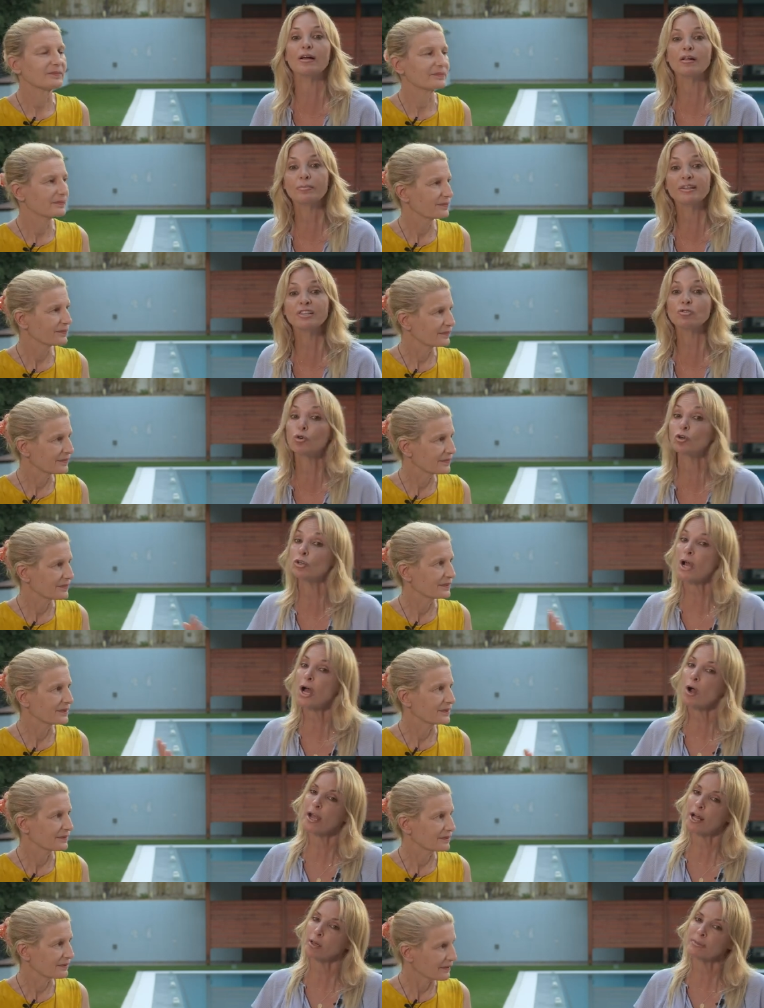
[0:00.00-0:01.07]
Speaker 1: ailments or
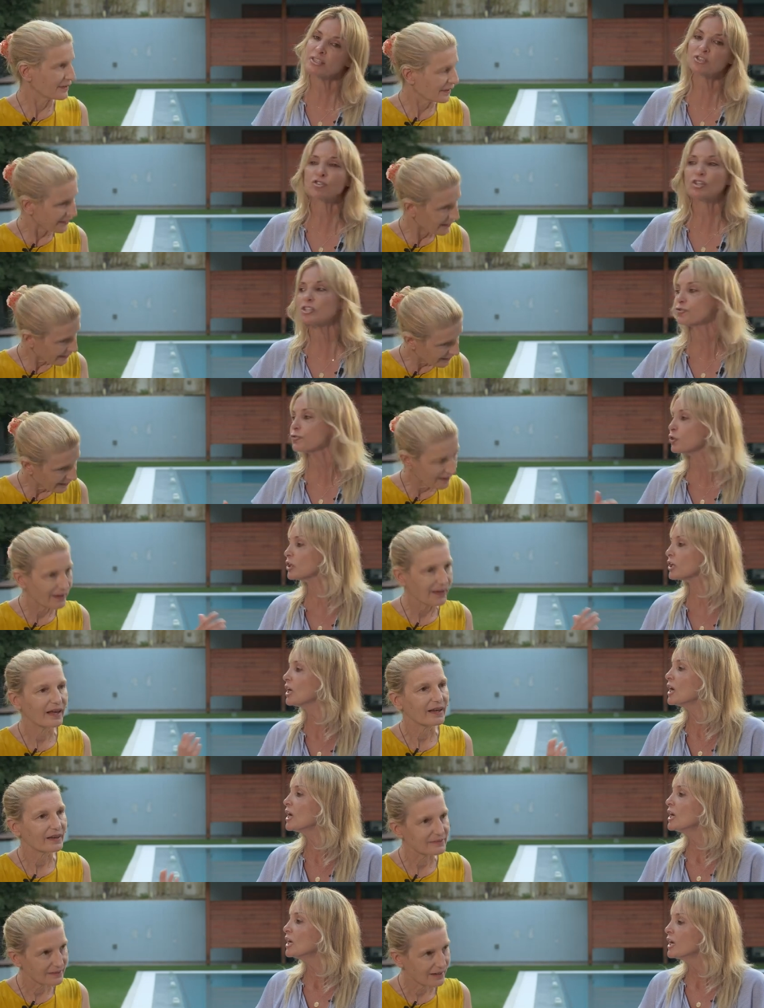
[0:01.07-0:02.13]
not ailments just for
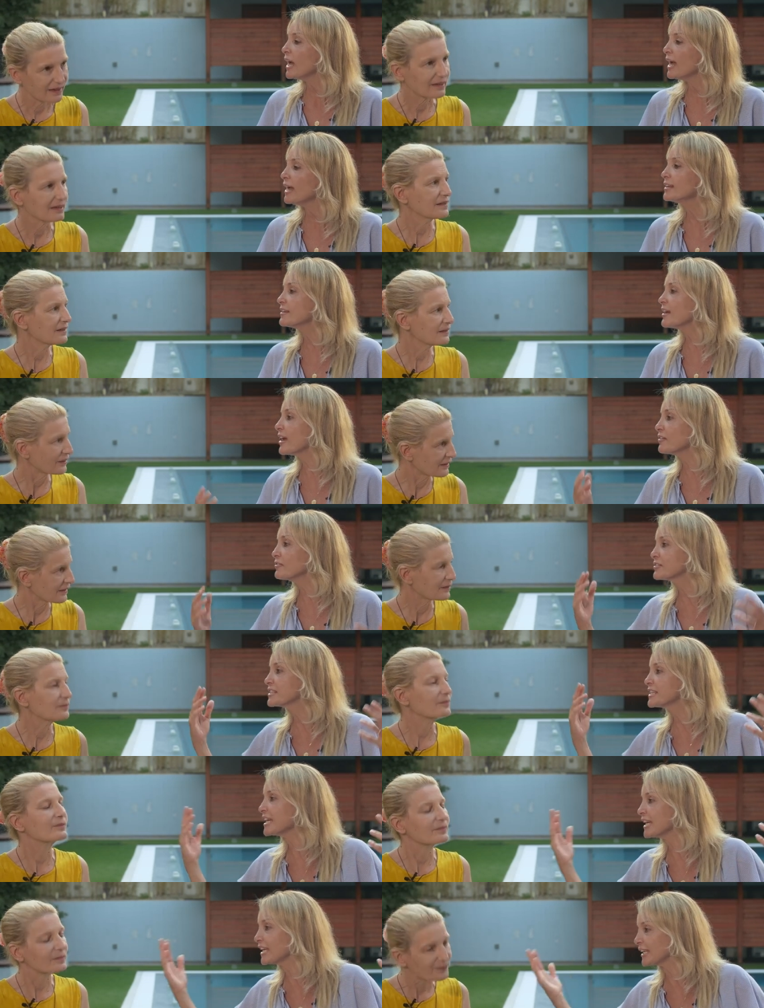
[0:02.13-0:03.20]
exactly.
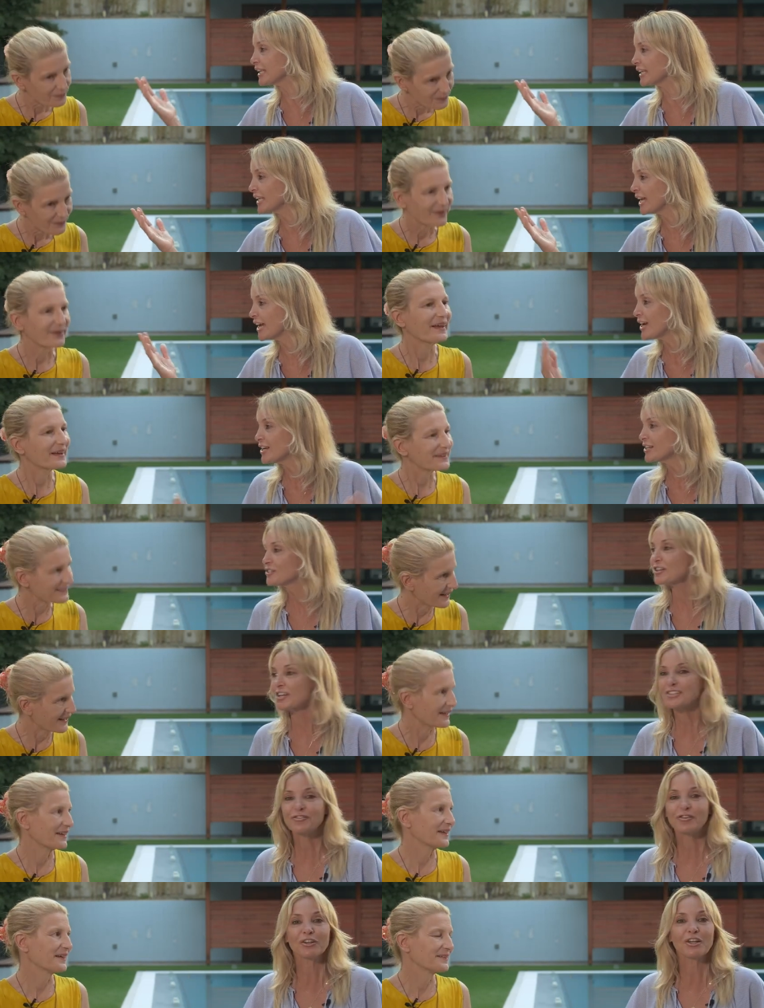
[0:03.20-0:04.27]
evzine exactly.
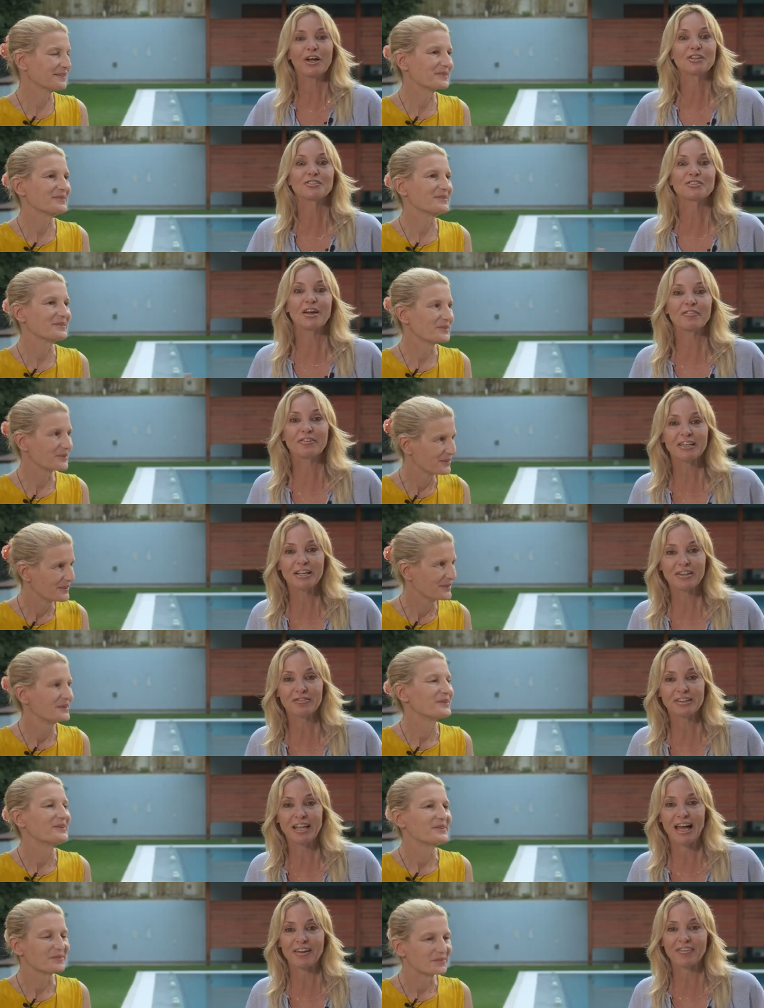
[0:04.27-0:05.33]
just for
Speaker 2: longevity
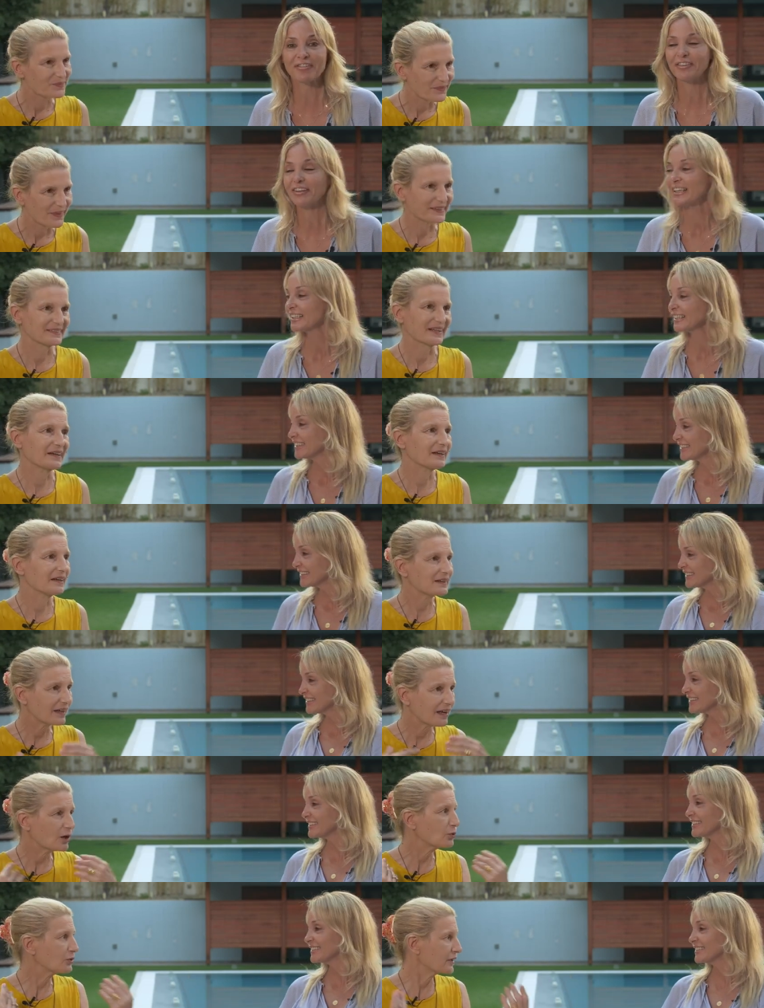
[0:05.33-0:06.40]
of life exactly and
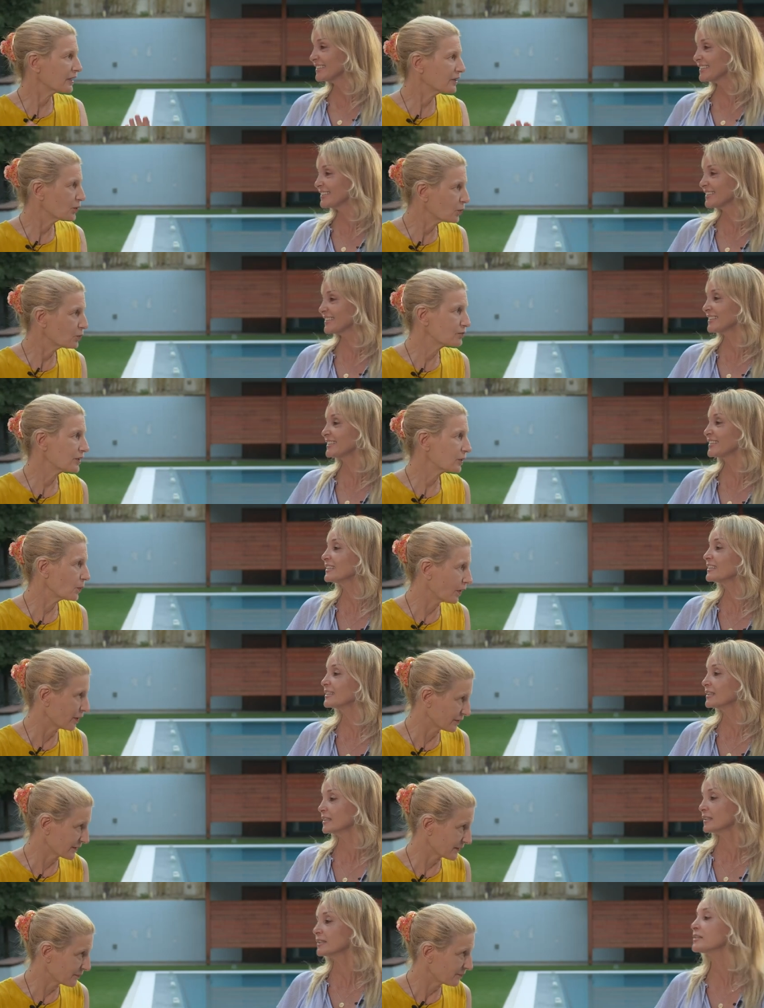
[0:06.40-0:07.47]
how you can use the
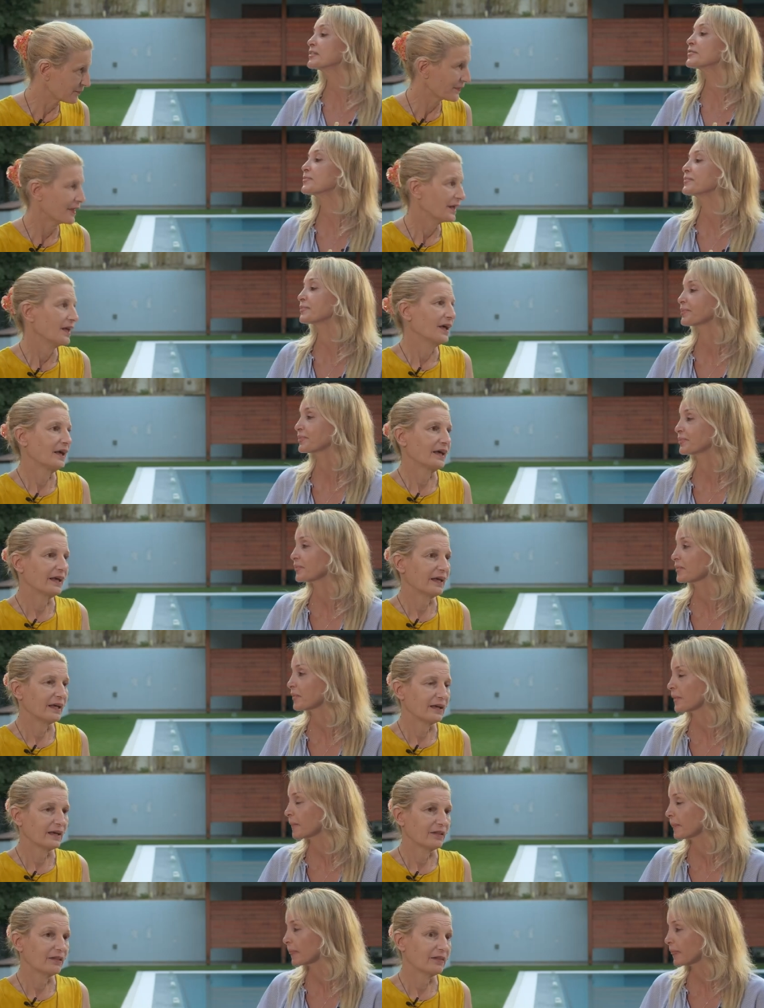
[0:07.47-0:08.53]
water uh,
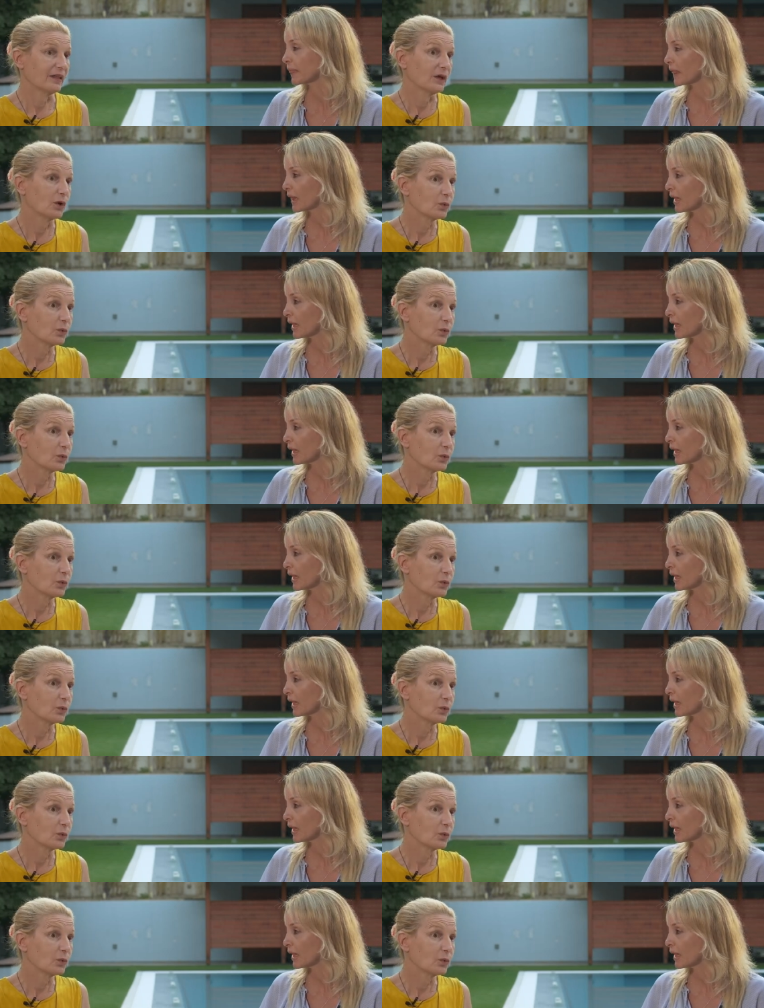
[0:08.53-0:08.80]
uh